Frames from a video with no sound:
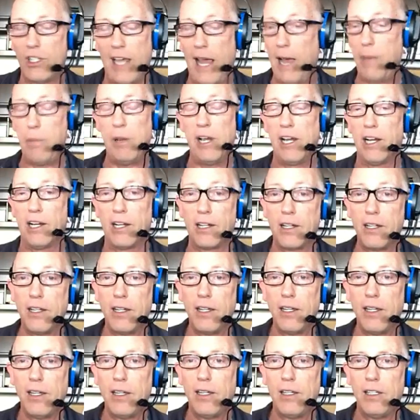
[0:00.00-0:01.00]
was happening
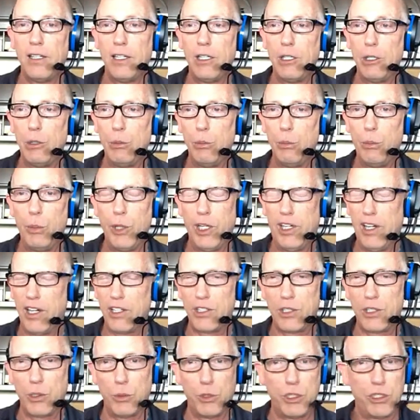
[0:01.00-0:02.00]

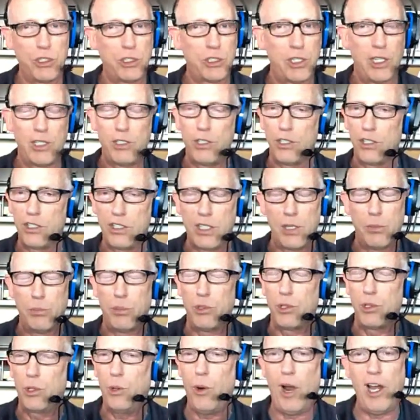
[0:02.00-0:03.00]
because it was such a
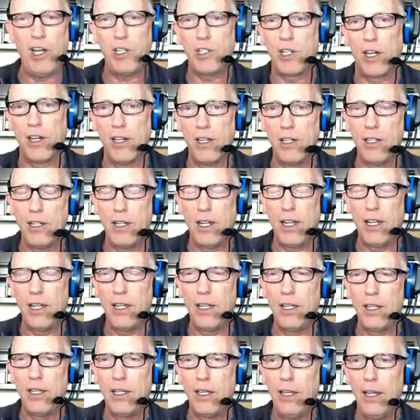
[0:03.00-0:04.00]
simple question.
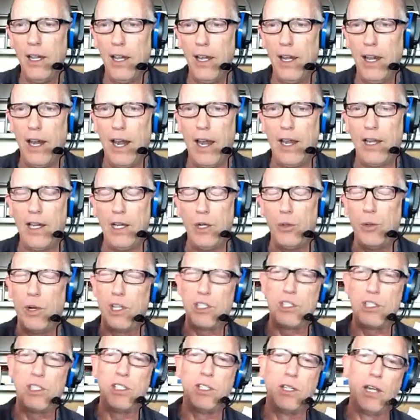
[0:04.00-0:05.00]
And he
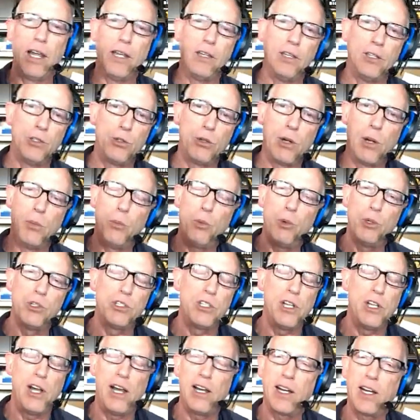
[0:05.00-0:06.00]
wasn't, and Trump
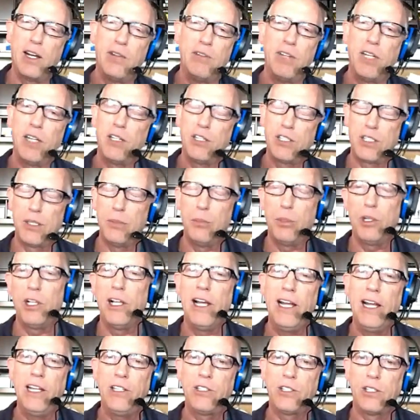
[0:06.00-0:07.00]
was not giving a
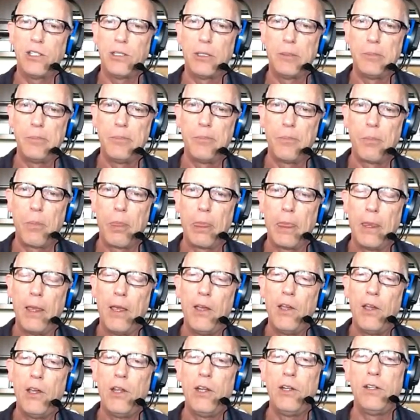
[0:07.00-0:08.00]
simple answer.
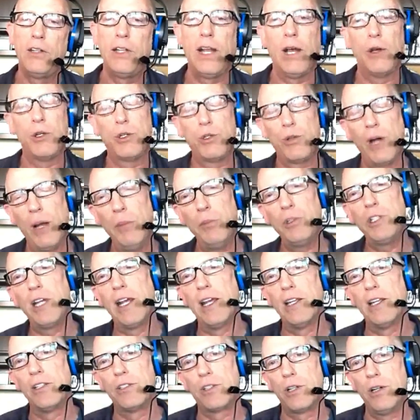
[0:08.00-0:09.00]
Now, Trump's
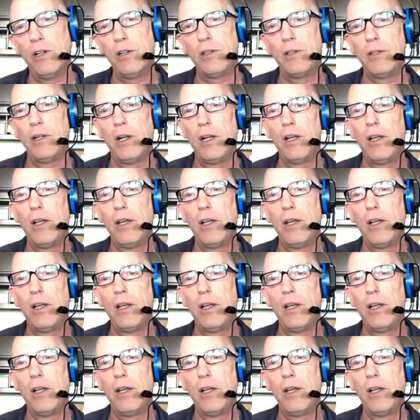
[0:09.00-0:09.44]
answer